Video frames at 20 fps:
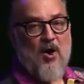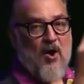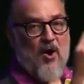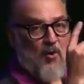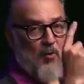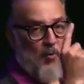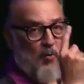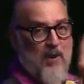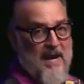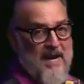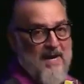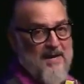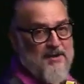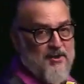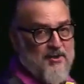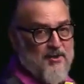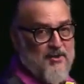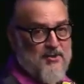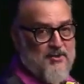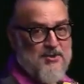our
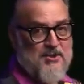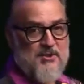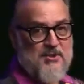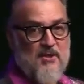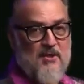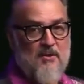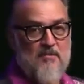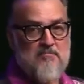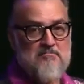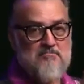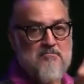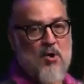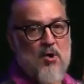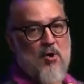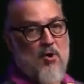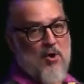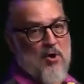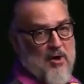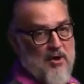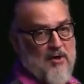waiters
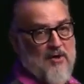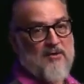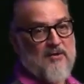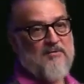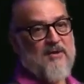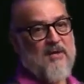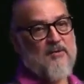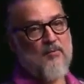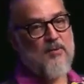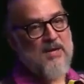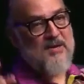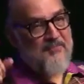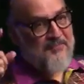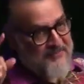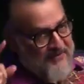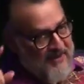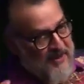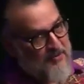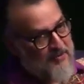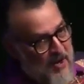more than we
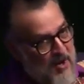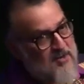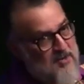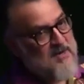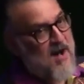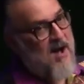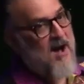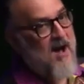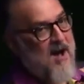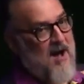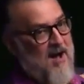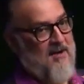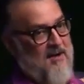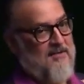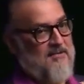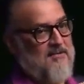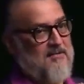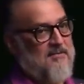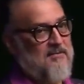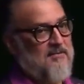fear our God.